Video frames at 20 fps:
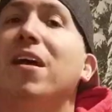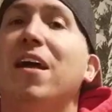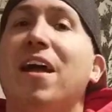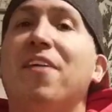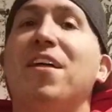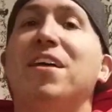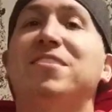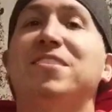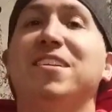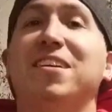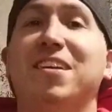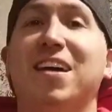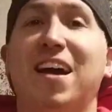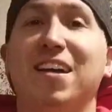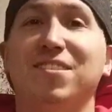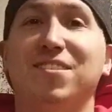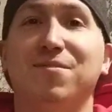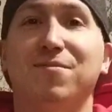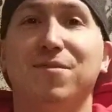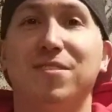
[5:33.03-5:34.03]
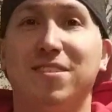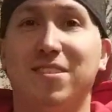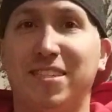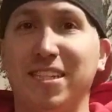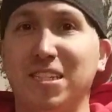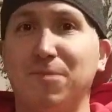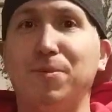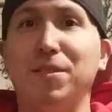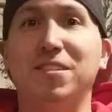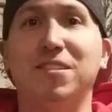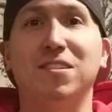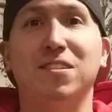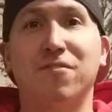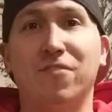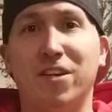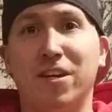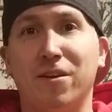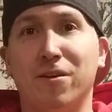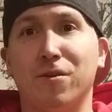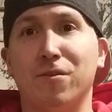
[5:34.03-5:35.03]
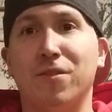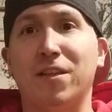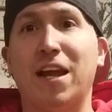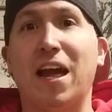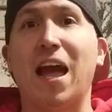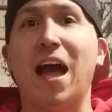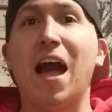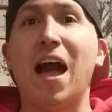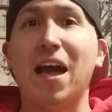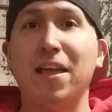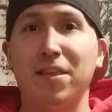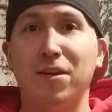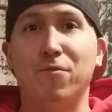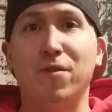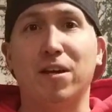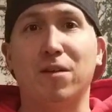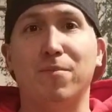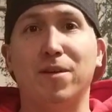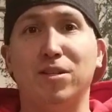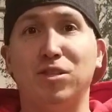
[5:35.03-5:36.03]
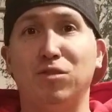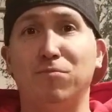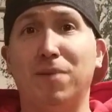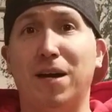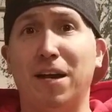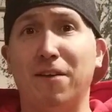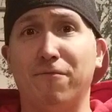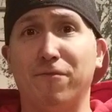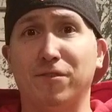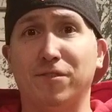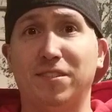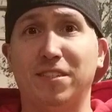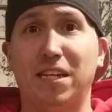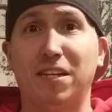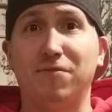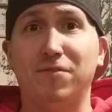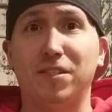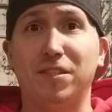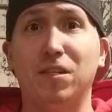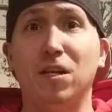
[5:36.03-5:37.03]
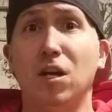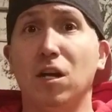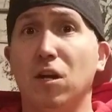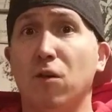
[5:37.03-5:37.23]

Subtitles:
And that's it, guys. 6 pieces of gear that I highly recommend you buy for safety,